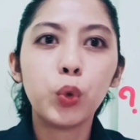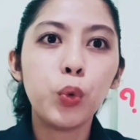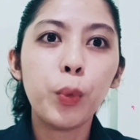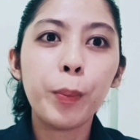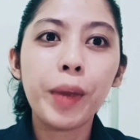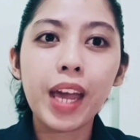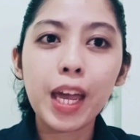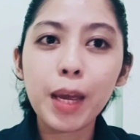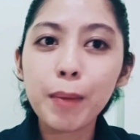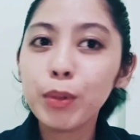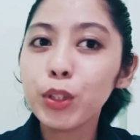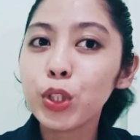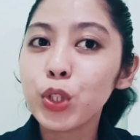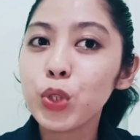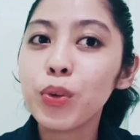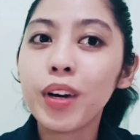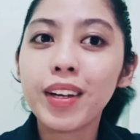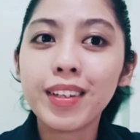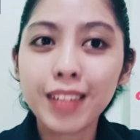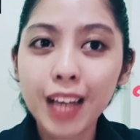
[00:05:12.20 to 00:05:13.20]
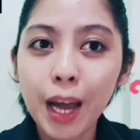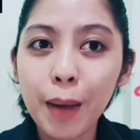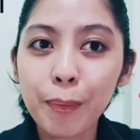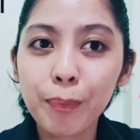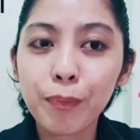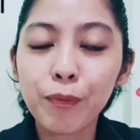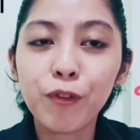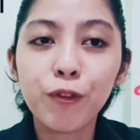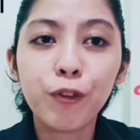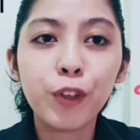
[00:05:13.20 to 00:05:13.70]
be able to adapt
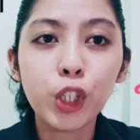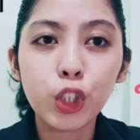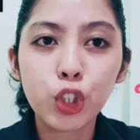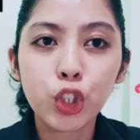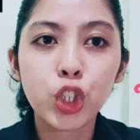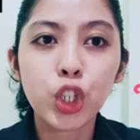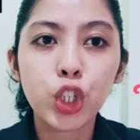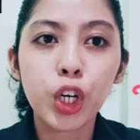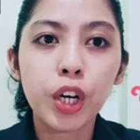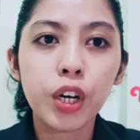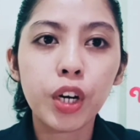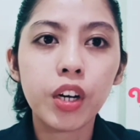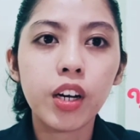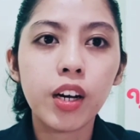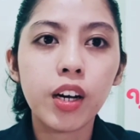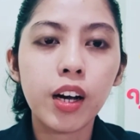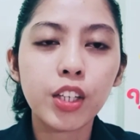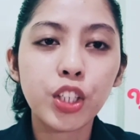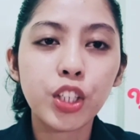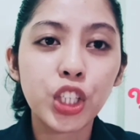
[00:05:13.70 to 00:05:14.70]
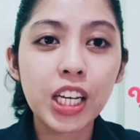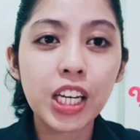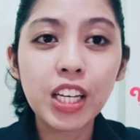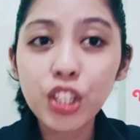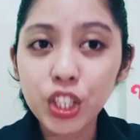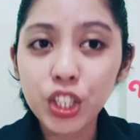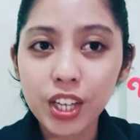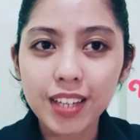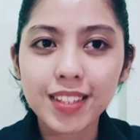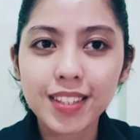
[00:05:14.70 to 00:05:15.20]
future
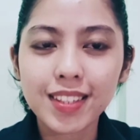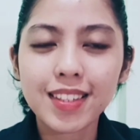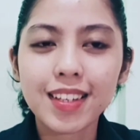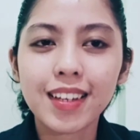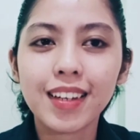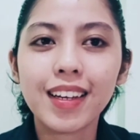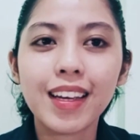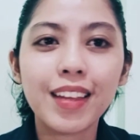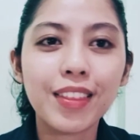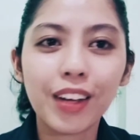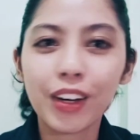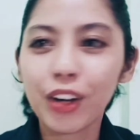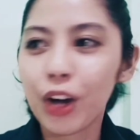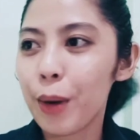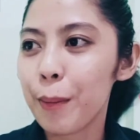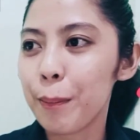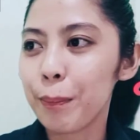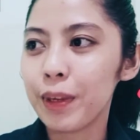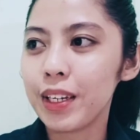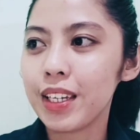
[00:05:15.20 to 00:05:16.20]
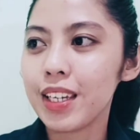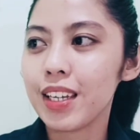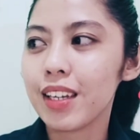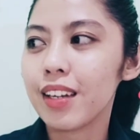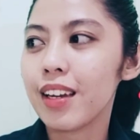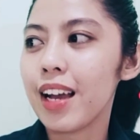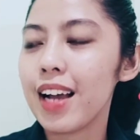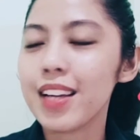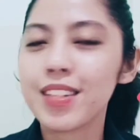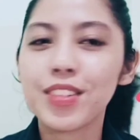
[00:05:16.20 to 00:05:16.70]
changes in the company
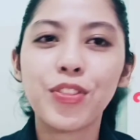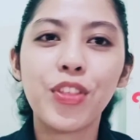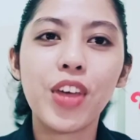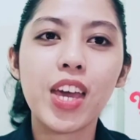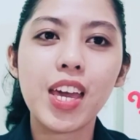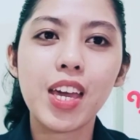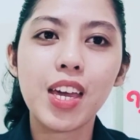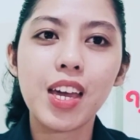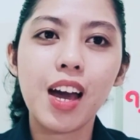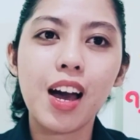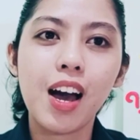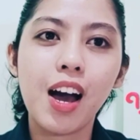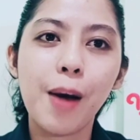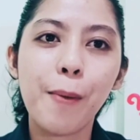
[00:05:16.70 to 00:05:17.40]
as they